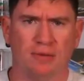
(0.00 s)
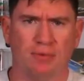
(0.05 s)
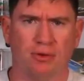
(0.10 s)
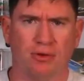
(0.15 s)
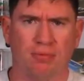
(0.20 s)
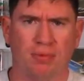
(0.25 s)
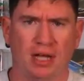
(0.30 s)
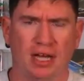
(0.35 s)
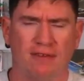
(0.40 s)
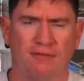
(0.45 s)

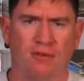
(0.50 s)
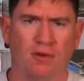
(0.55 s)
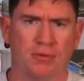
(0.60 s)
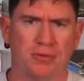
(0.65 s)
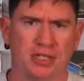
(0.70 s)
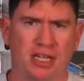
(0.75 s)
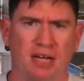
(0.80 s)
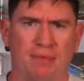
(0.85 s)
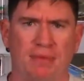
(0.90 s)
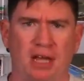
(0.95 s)
Network
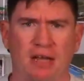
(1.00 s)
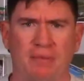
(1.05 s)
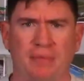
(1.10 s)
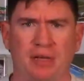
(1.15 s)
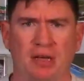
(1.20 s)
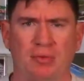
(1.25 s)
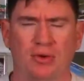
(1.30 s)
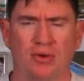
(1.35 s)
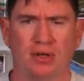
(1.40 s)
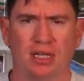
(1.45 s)
platforms. I'm Matt
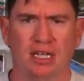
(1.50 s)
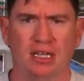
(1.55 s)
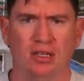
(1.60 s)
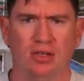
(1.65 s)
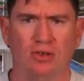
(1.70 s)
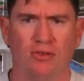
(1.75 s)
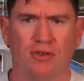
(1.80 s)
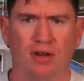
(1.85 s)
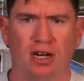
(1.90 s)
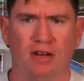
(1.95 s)
Beamer,
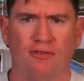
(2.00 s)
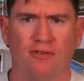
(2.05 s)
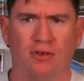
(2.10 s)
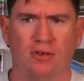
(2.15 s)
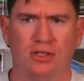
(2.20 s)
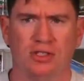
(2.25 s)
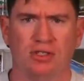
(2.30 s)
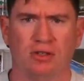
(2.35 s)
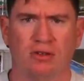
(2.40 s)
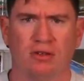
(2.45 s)
getting you ready
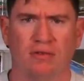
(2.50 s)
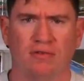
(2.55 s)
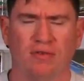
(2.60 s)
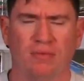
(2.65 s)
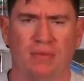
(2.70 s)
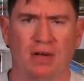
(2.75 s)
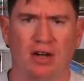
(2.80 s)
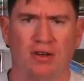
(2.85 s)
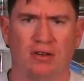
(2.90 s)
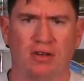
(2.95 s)
for the Circuit of
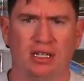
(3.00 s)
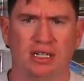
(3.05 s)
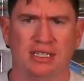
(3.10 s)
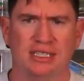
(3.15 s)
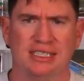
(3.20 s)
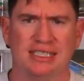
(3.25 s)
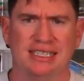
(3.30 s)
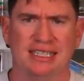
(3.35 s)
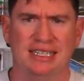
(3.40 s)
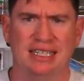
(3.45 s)

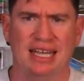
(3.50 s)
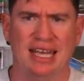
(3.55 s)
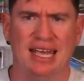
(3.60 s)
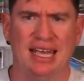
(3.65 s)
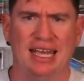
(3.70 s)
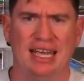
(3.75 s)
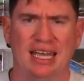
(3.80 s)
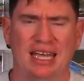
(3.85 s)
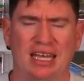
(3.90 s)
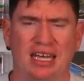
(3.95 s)
Americas
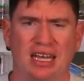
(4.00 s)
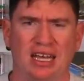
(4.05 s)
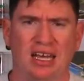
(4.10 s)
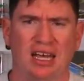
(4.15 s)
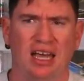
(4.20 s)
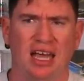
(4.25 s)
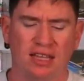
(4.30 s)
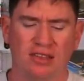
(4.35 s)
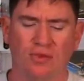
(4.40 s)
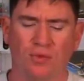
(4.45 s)
today.
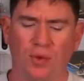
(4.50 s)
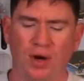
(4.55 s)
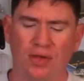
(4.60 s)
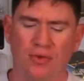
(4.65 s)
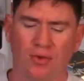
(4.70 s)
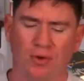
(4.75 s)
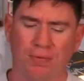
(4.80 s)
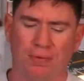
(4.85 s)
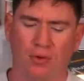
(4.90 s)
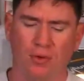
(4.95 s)
Got the
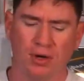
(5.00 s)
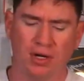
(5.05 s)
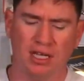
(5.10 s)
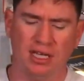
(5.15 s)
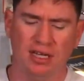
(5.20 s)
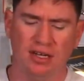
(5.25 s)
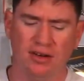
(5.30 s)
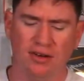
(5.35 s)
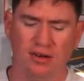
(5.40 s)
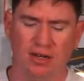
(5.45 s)
weather report
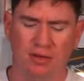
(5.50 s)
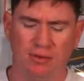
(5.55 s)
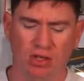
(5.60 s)
here,